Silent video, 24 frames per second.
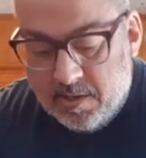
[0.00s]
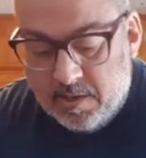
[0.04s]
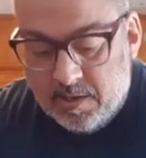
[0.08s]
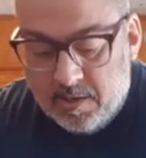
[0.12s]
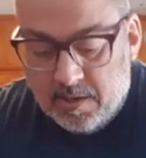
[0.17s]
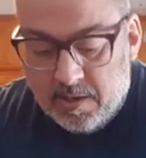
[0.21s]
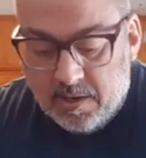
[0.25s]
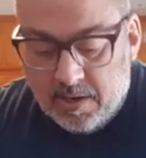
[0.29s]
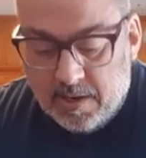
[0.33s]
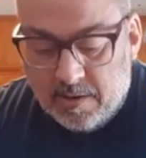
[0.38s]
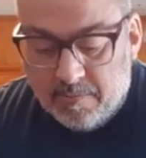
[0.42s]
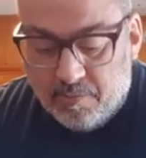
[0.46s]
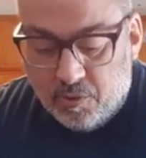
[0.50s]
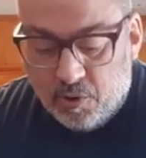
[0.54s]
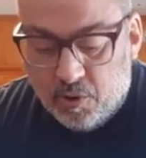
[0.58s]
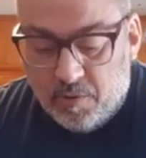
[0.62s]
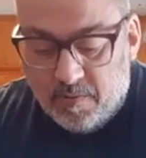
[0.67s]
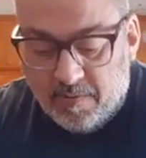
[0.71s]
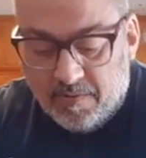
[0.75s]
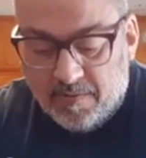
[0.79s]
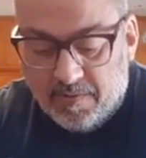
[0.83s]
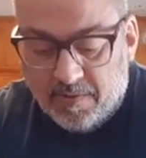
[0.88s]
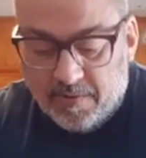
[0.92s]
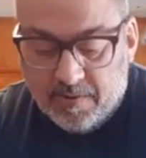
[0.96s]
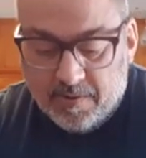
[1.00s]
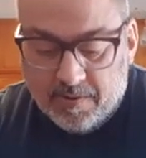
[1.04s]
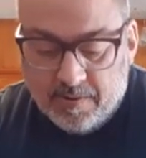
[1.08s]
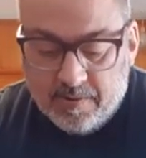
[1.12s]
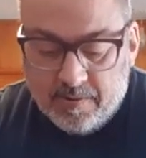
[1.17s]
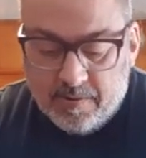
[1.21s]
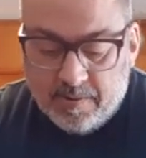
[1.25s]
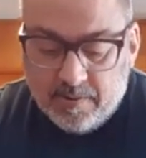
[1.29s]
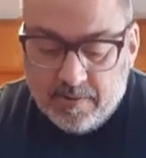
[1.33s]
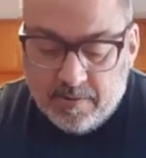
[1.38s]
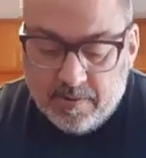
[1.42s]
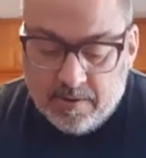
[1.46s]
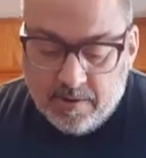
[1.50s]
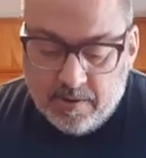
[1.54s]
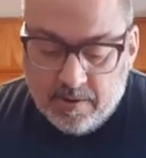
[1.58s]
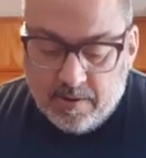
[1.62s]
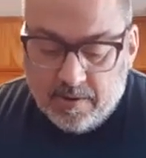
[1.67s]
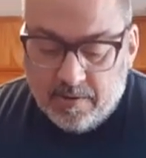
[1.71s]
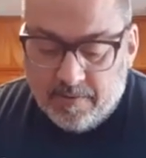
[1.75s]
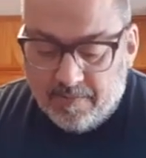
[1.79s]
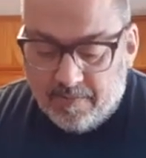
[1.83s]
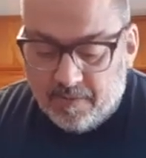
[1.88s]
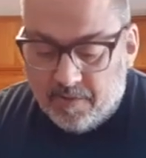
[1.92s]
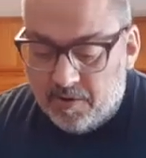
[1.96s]
and proof
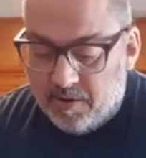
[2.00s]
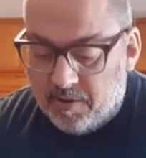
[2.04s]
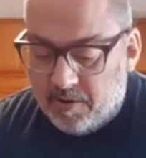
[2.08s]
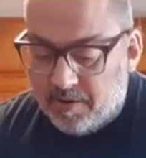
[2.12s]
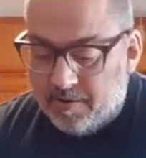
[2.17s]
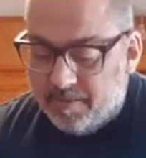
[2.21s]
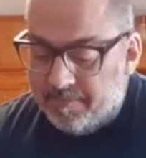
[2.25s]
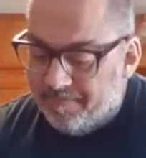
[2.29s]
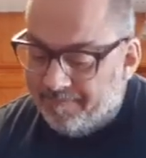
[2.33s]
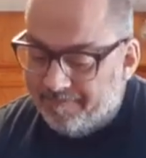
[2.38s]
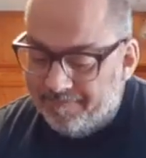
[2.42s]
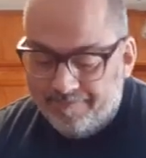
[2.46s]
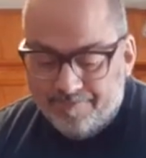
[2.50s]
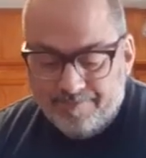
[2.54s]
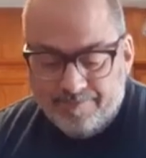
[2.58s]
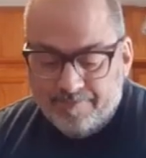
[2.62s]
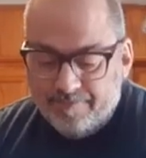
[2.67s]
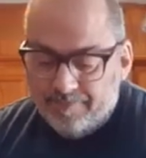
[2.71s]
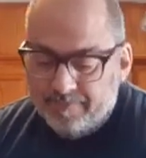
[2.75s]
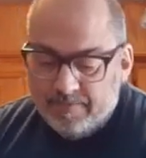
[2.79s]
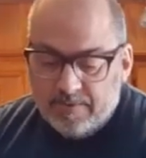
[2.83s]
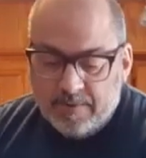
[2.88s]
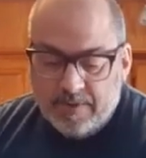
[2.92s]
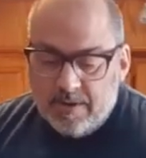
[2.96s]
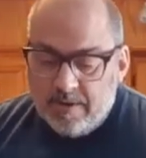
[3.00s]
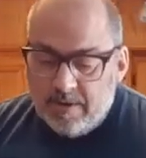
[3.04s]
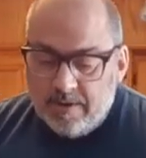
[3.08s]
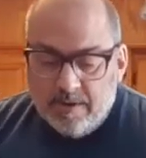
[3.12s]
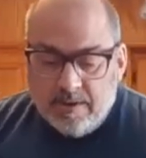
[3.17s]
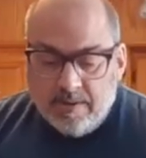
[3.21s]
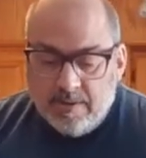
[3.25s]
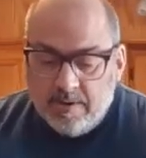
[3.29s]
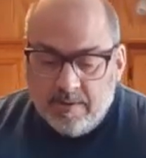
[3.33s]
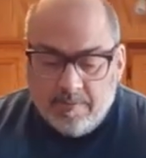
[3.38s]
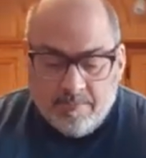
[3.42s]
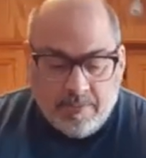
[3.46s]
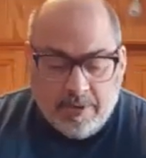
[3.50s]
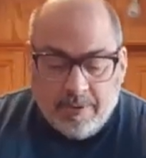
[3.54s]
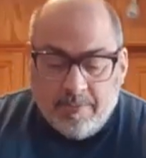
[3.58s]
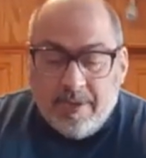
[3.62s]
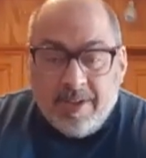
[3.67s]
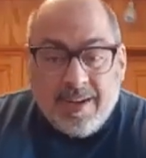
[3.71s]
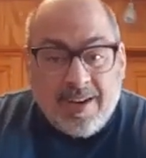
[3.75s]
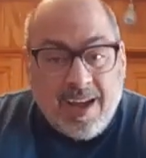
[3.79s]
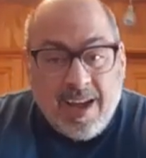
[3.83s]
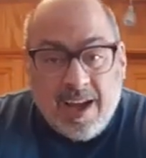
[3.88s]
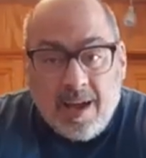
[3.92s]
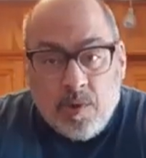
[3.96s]
for maybe an
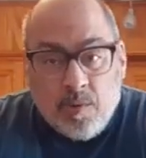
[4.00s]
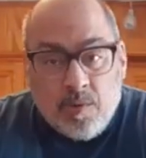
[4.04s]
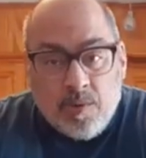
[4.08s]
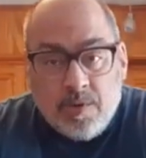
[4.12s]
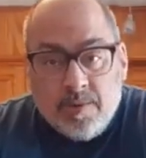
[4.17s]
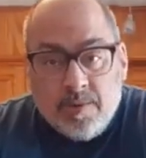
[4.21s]
hour